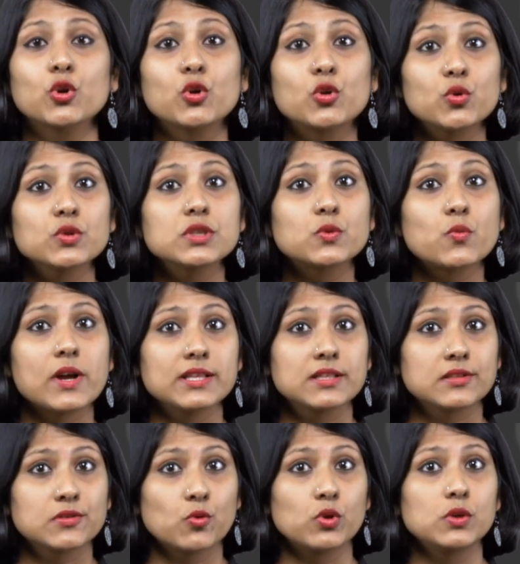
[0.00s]
goods once
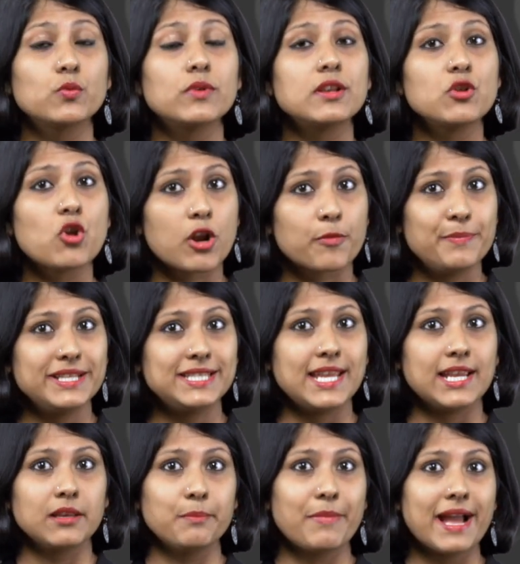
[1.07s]
sold will not be
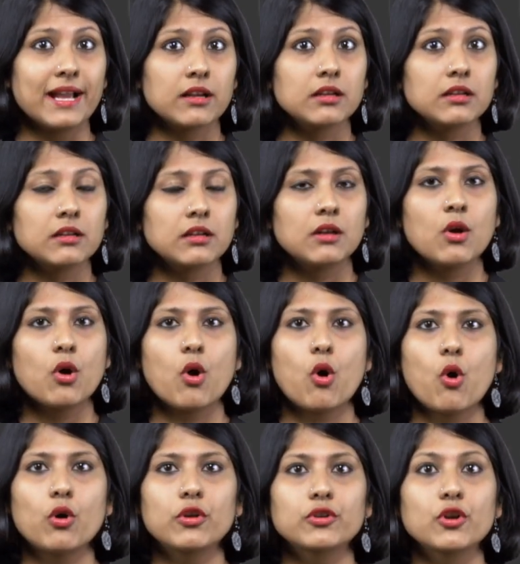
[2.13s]
taken back,
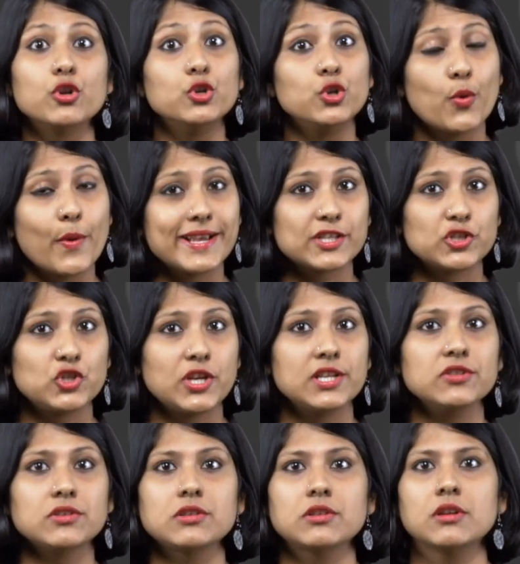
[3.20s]
or no
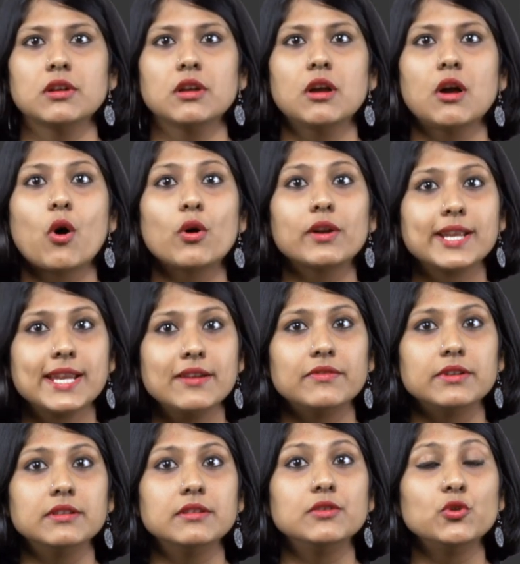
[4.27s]
exchange, or
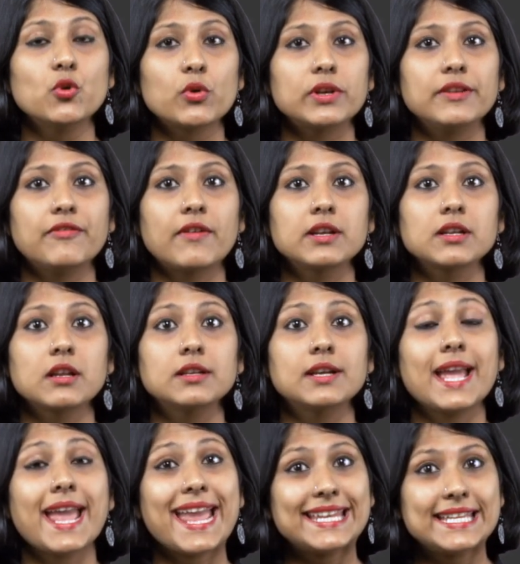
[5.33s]
even no refund under
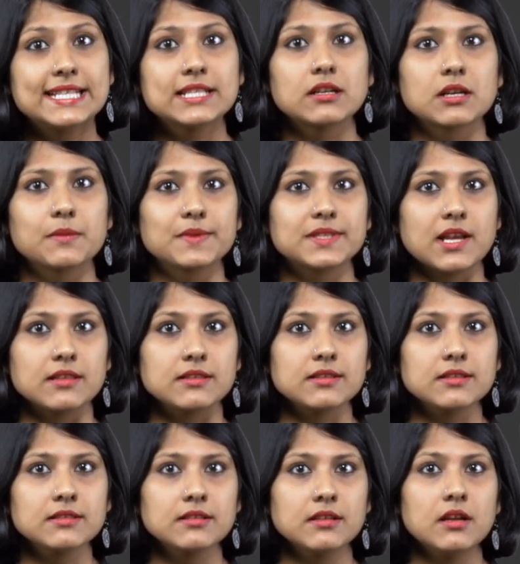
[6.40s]
any
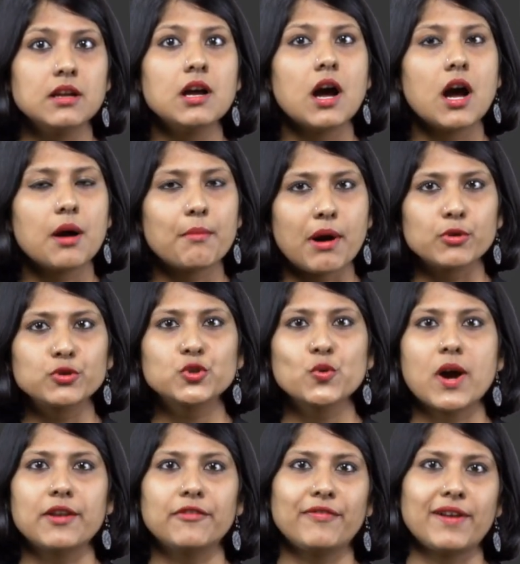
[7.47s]
circumstances amount to
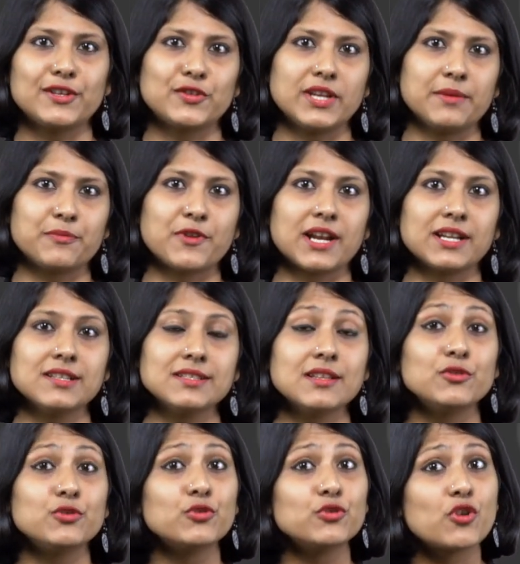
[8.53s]
unfair trade practice
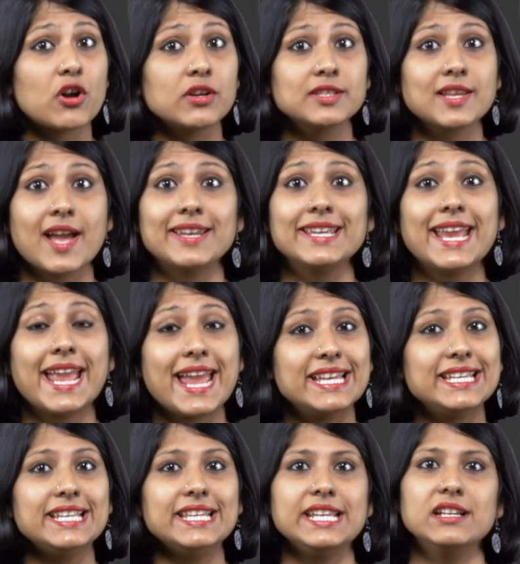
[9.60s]
and do not carry
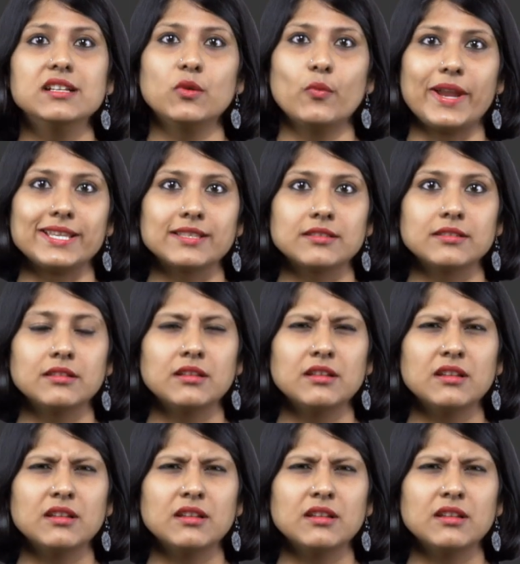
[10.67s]
any legal weight.